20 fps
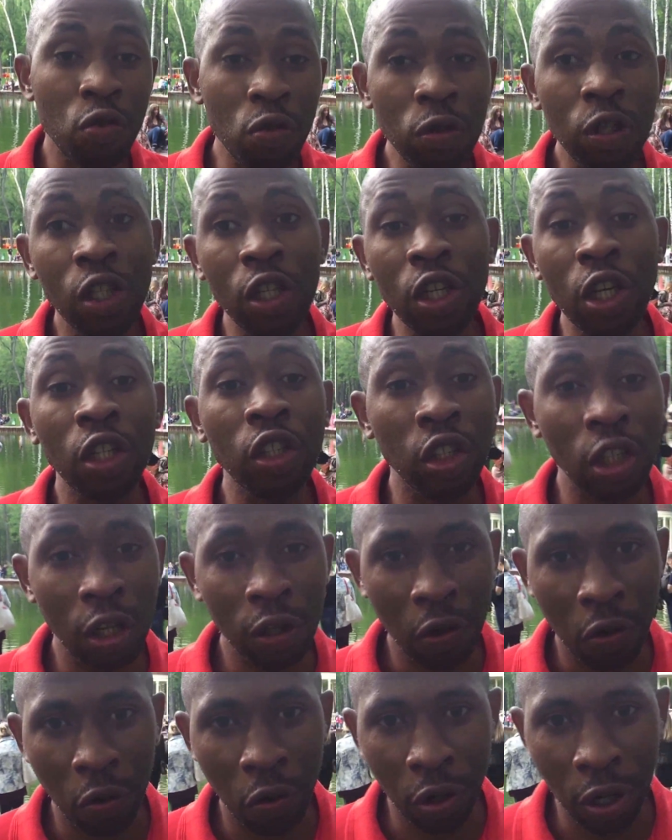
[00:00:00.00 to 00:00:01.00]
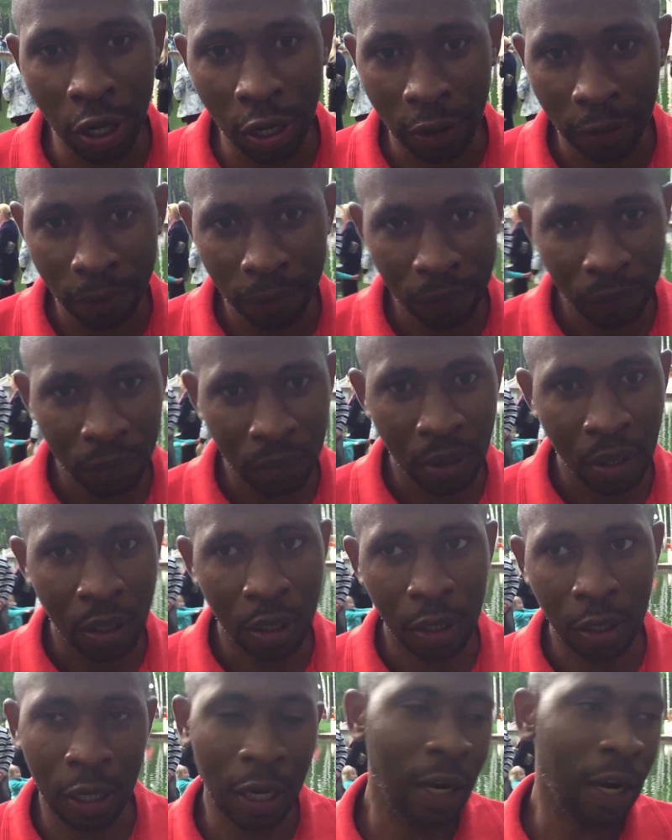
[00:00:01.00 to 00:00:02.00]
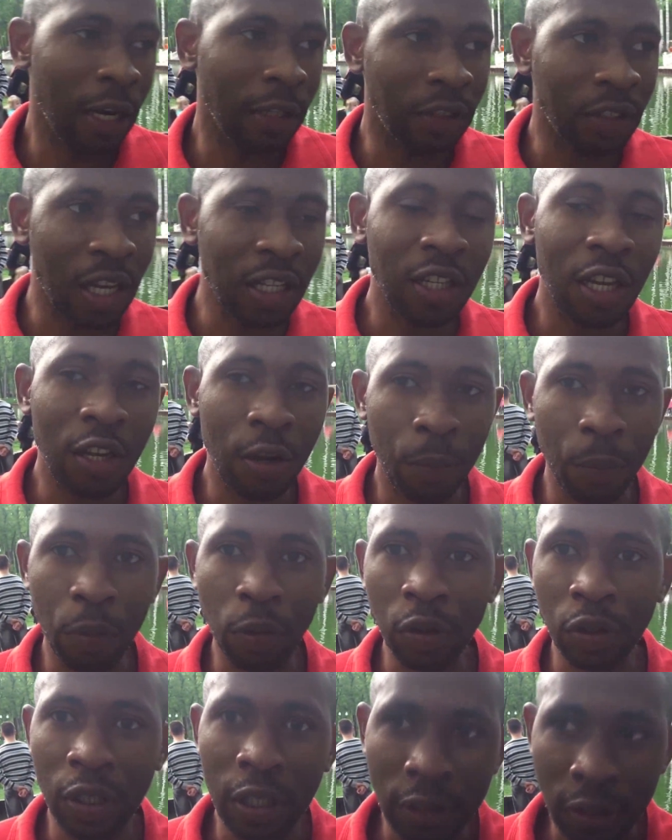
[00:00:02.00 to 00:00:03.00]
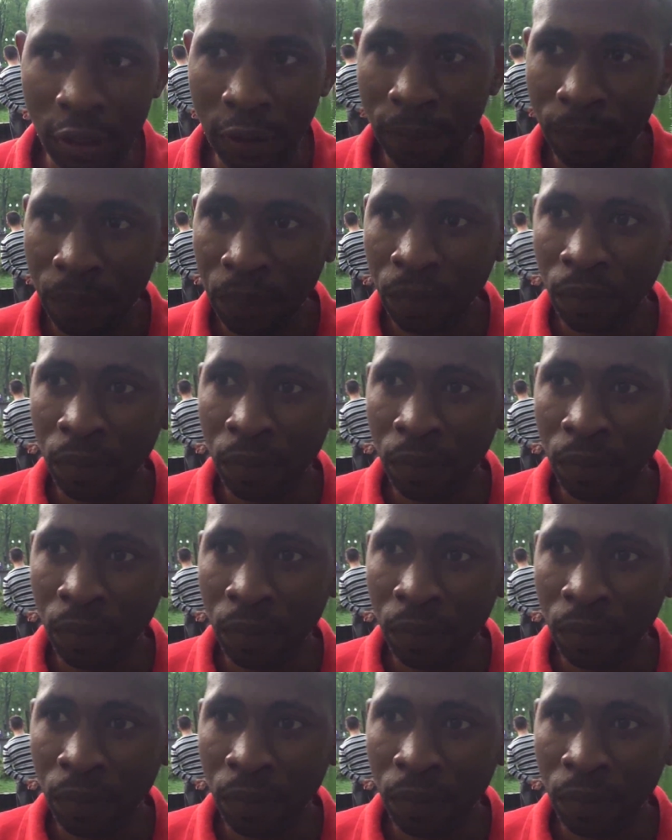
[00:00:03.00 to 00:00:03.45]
through D H L Korea. Then I started the processing.